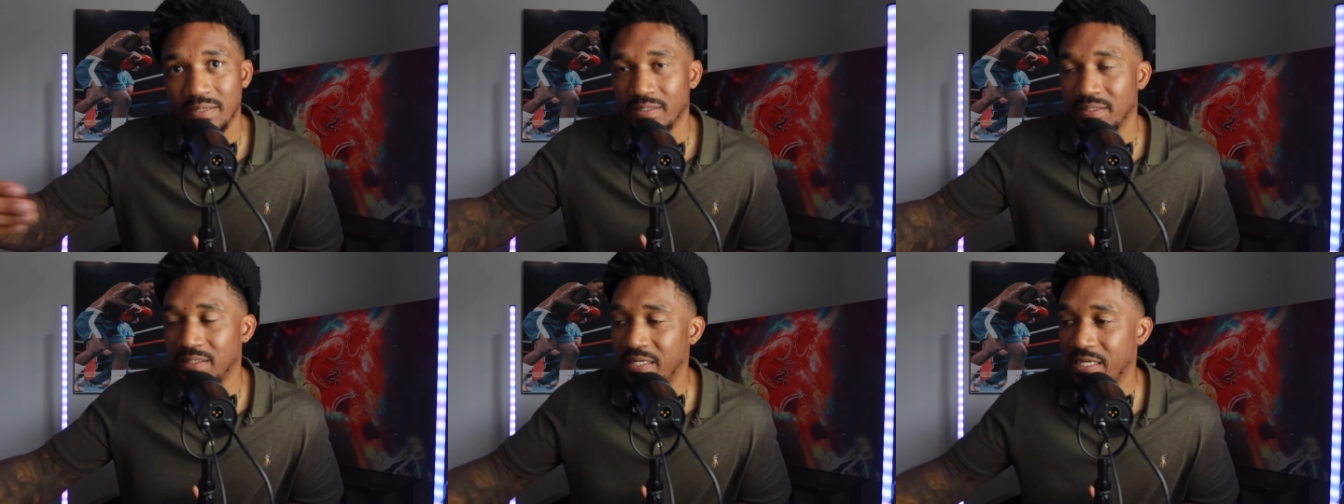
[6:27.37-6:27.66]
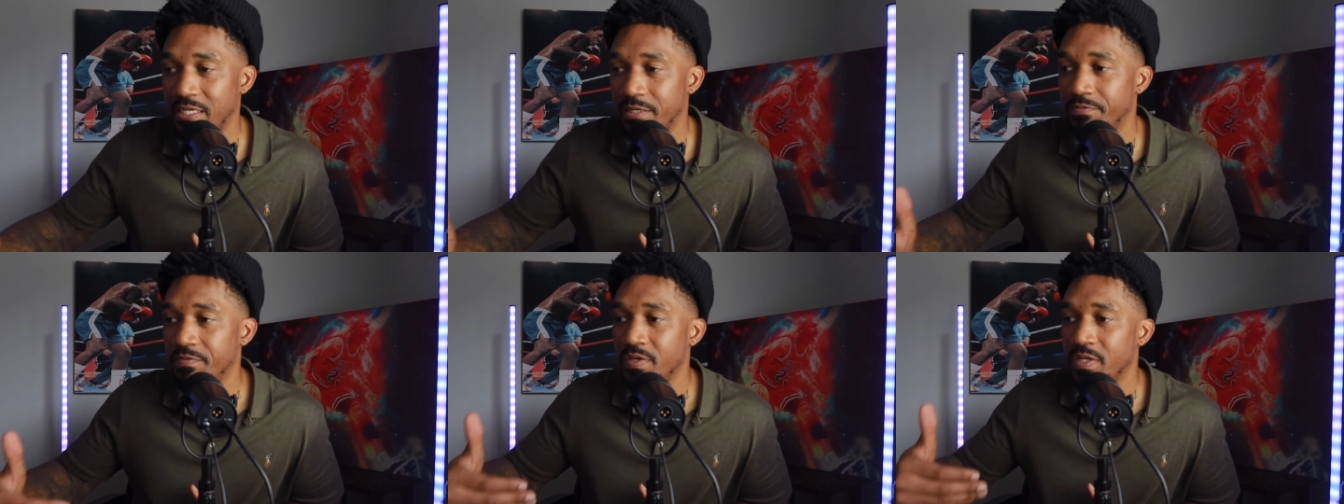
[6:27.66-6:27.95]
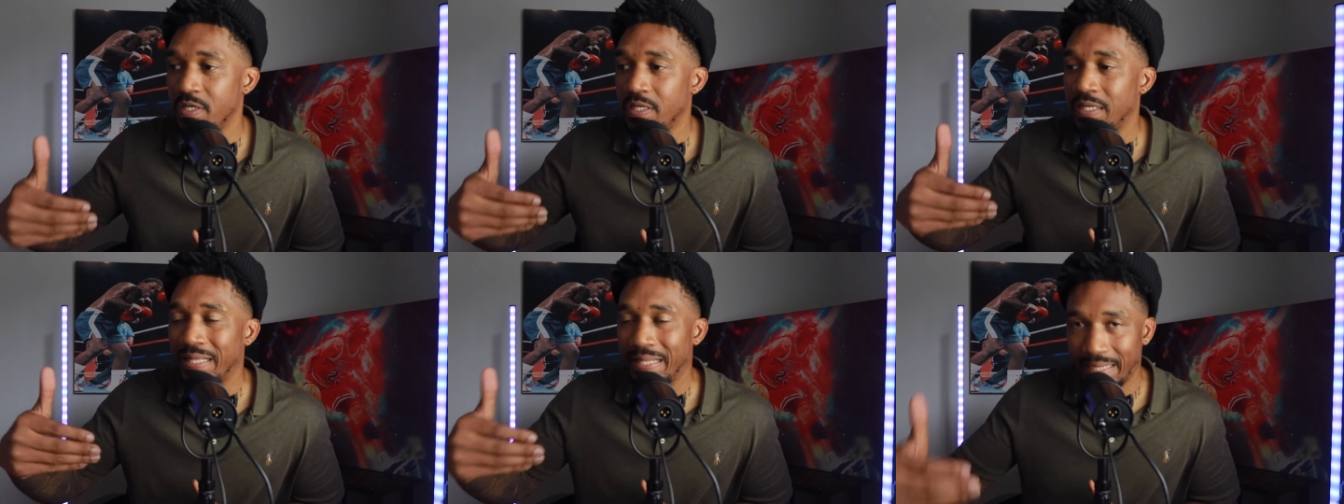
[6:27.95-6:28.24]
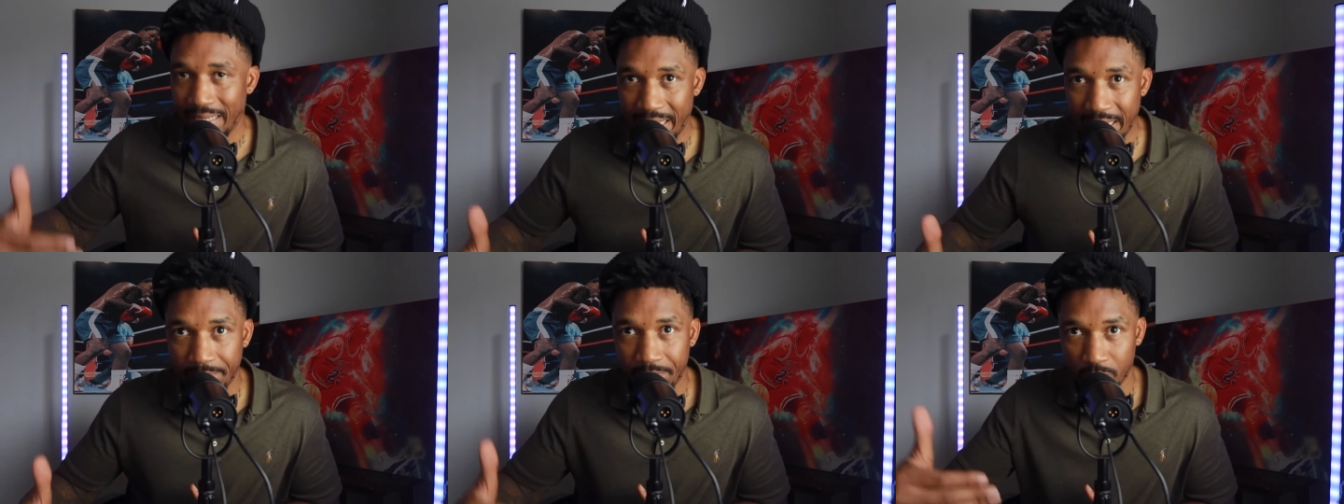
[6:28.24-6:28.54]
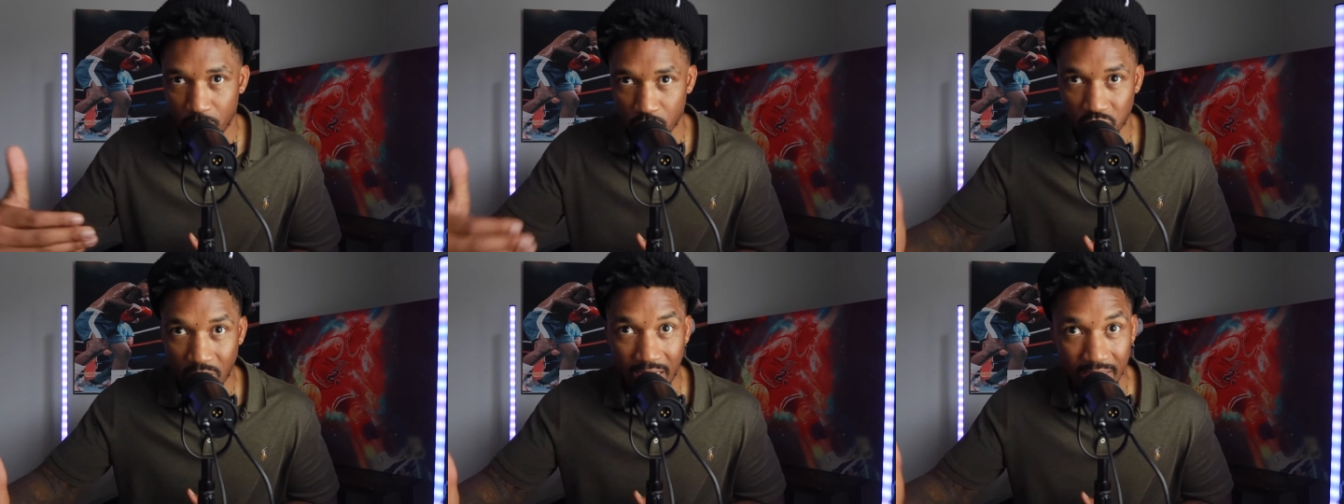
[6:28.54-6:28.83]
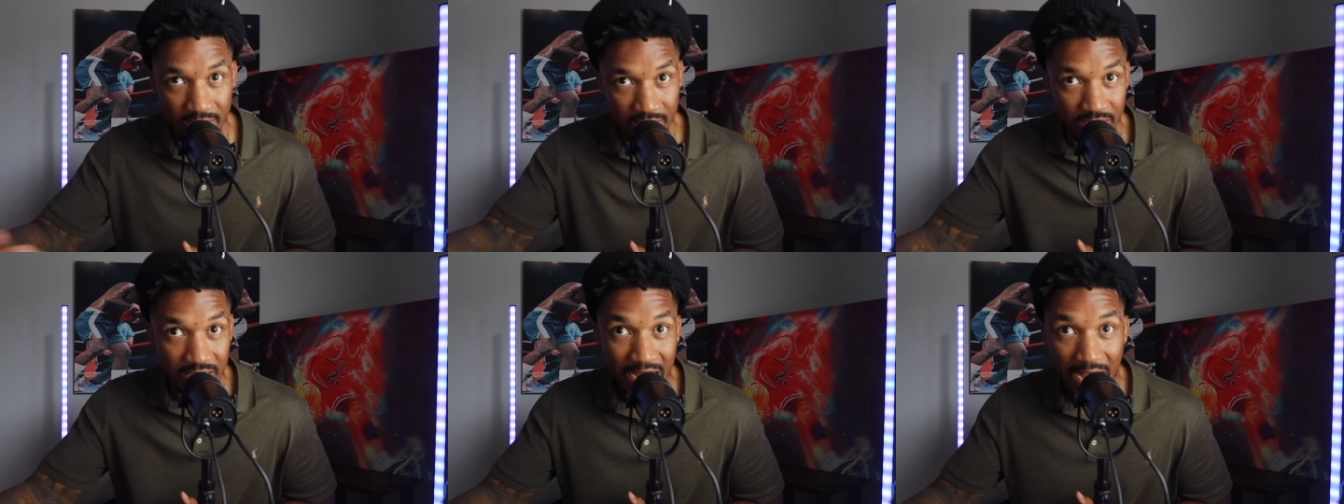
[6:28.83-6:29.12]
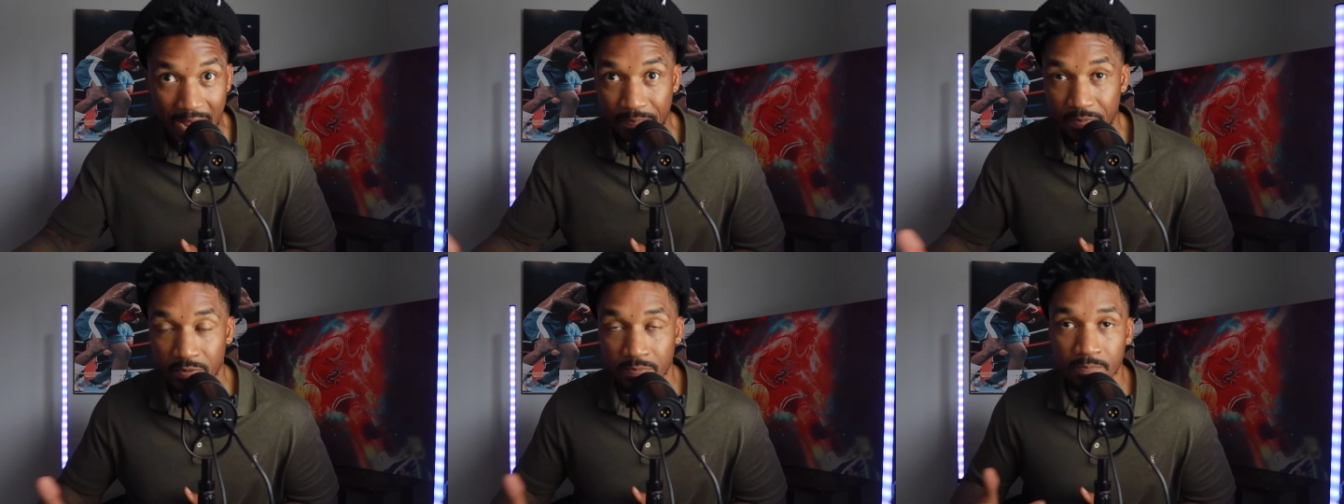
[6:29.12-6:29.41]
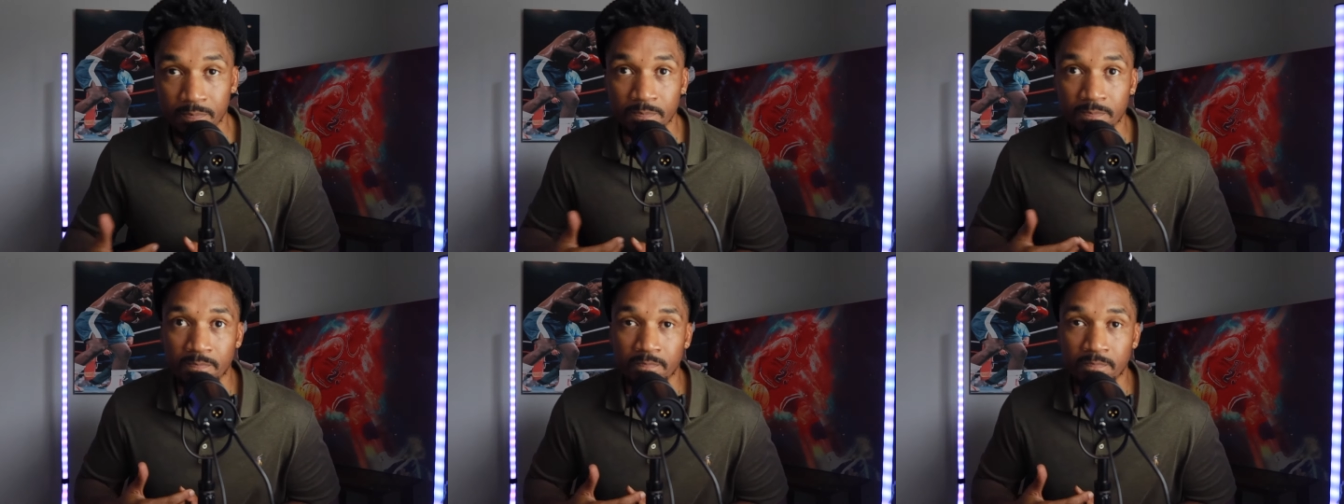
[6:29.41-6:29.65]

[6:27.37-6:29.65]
to leave, Laban tried to stop him.